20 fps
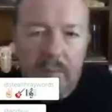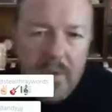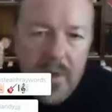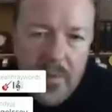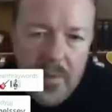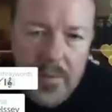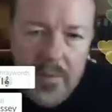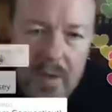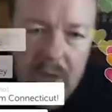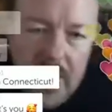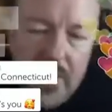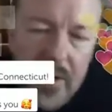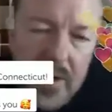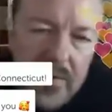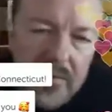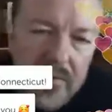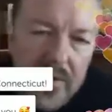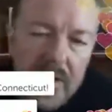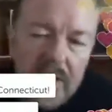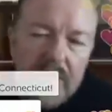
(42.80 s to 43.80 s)
on a mobile
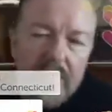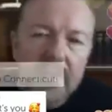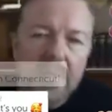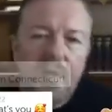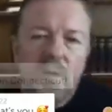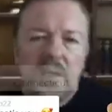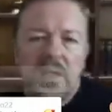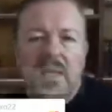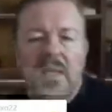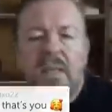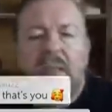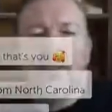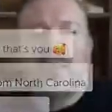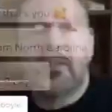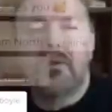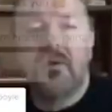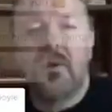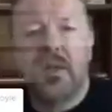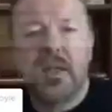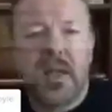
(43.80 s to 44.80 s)
phone. I'm gonna get that
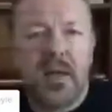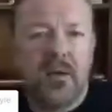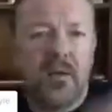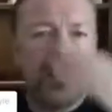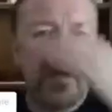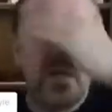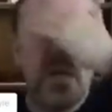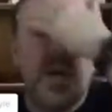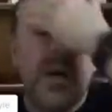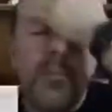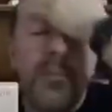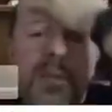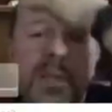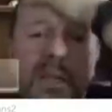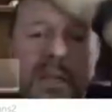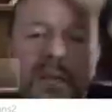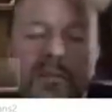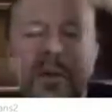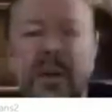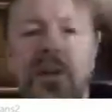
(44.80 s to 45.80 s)
sorted out. Particularly
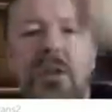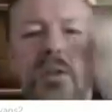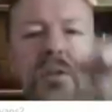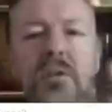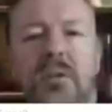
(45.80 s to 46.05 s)
if I do